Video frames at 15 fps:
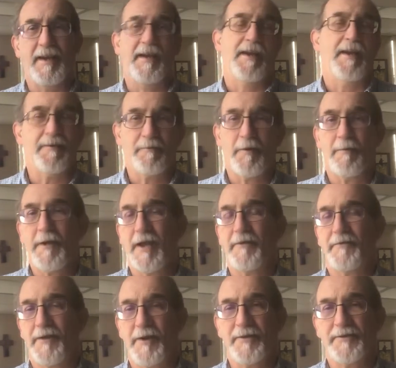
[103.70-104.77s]
It will be out
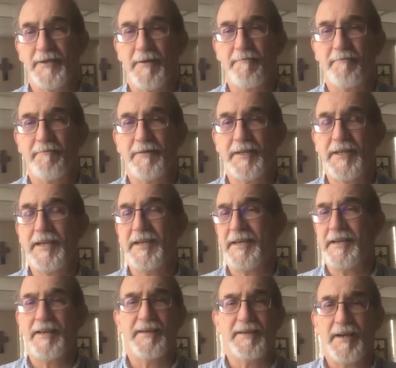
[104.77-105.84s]
there, some
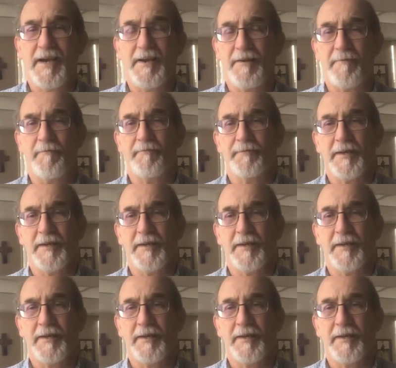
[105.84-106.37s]
deed done